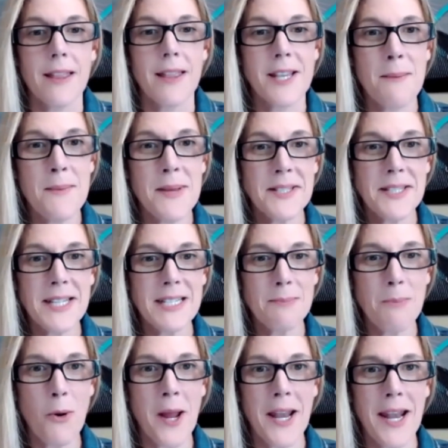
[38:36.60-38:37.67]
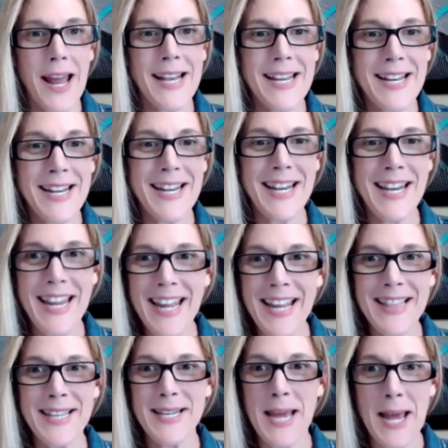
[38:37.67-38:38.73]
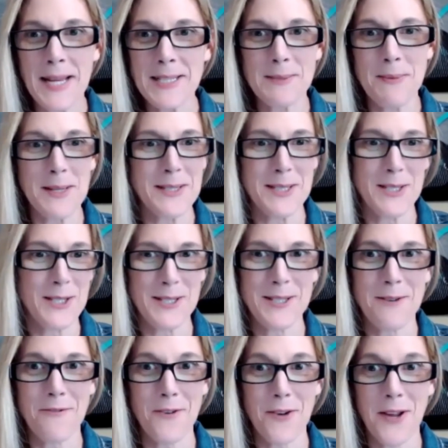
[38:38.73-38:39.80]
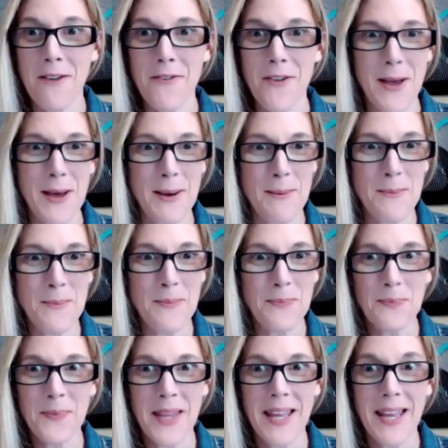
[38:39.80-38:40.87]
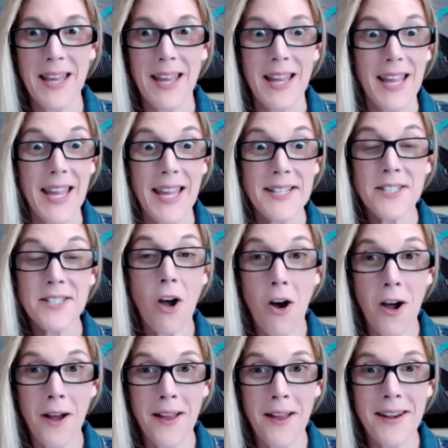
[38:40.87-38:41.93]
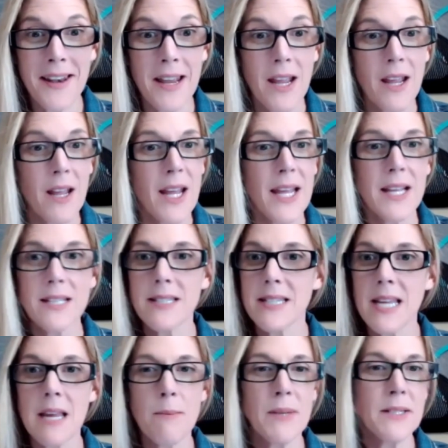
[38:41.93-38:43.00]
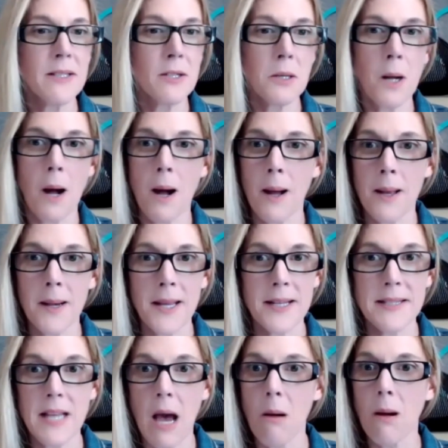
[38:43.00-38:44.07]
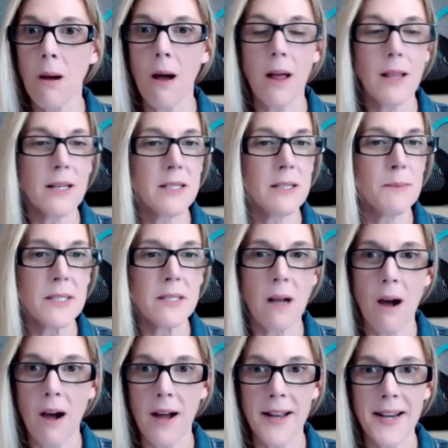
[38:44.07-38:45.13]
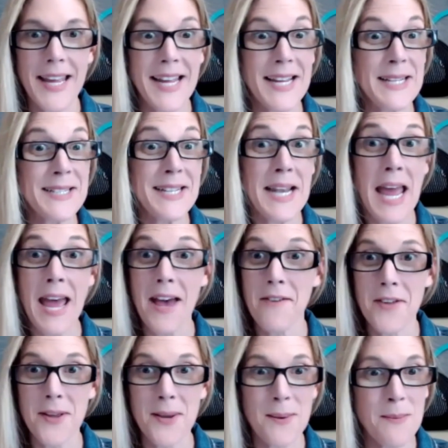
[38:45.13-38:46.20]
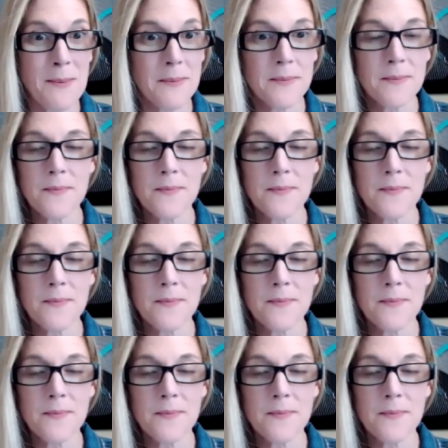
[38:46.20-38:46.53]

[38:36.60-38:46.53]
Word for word: To Misty's point, I didn't need the text messages to forgive him. He's gone. His demons are gone. His alcoholism is gone. He's in heaven.